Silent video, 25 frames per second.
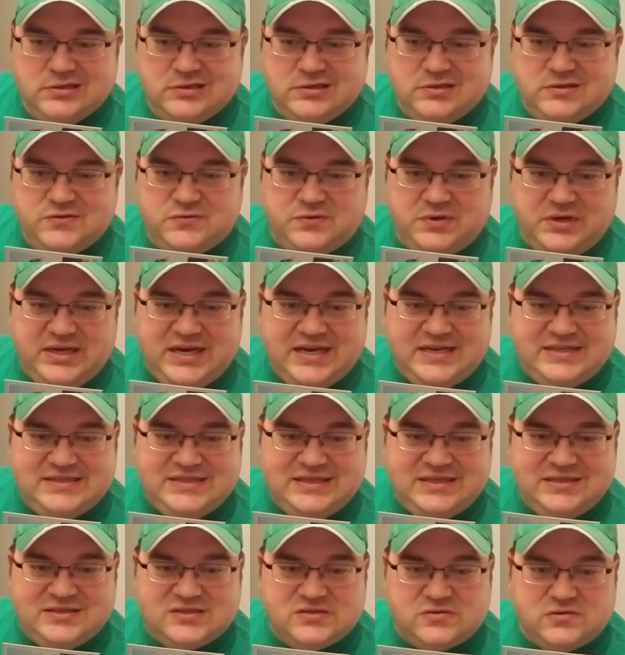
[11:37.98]

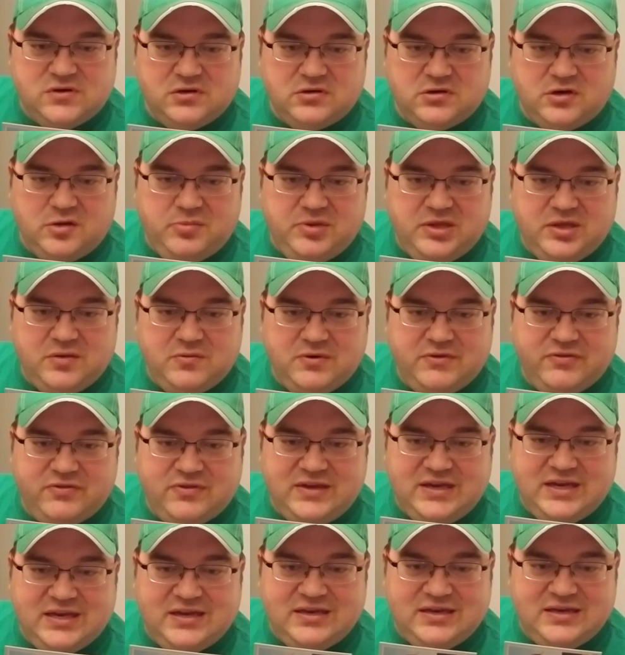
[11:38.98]
2018 struggled a bit with
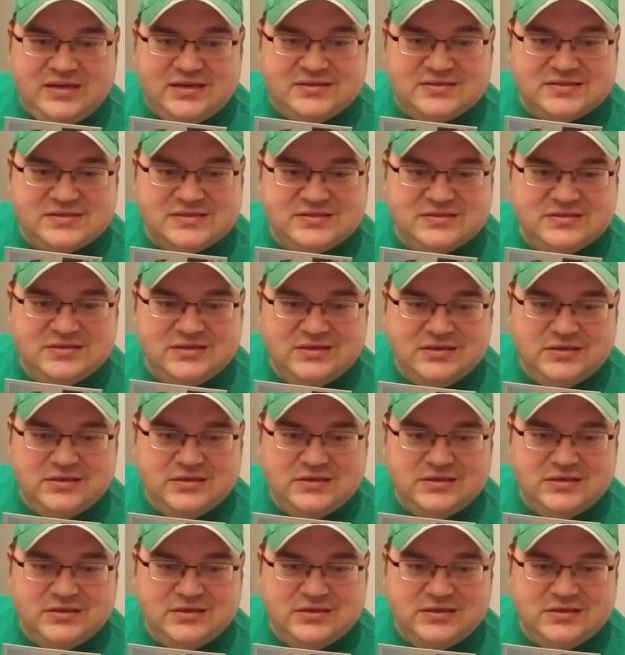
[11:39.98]
the Indians.